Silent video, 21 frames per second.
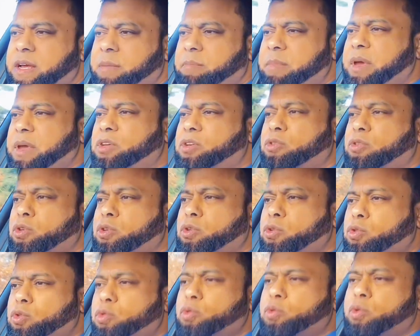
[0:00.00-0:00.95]
Make sure you
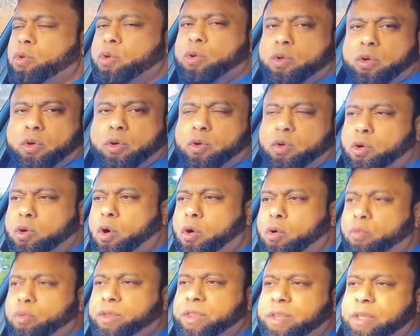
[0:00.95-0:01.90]
do go
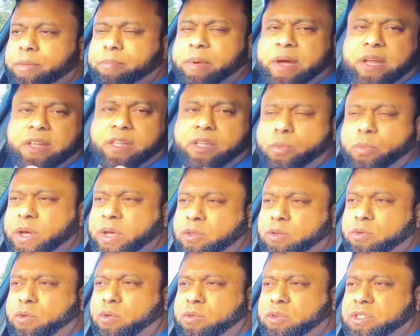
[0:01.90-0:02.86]
with the bend the way
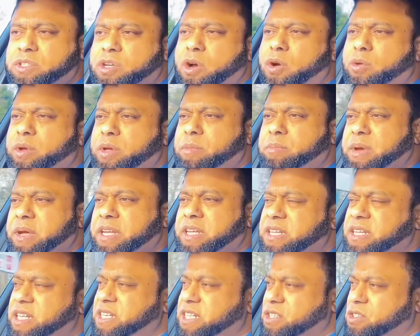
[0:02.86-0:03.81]
the road is going. Many,
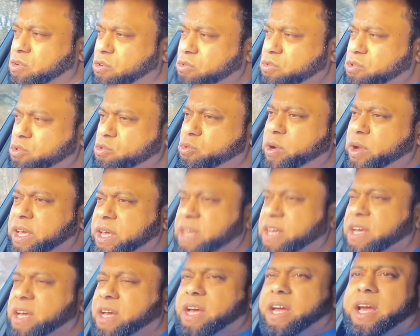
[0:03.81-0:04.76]
they just go straight,
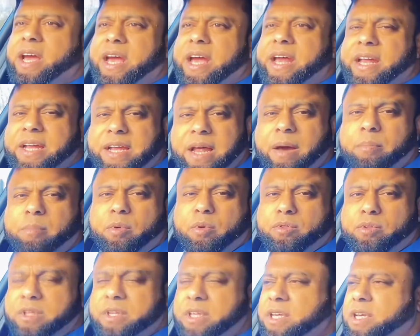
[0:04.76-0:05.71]
end up
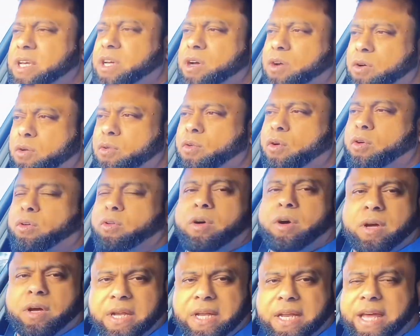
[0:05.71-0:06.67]
on the wrong
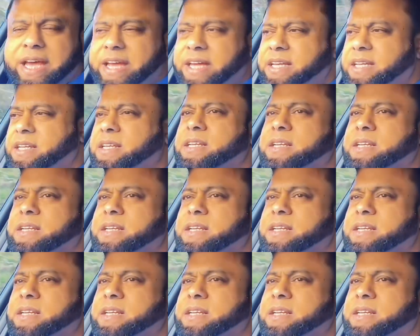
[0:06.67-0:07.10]
lane.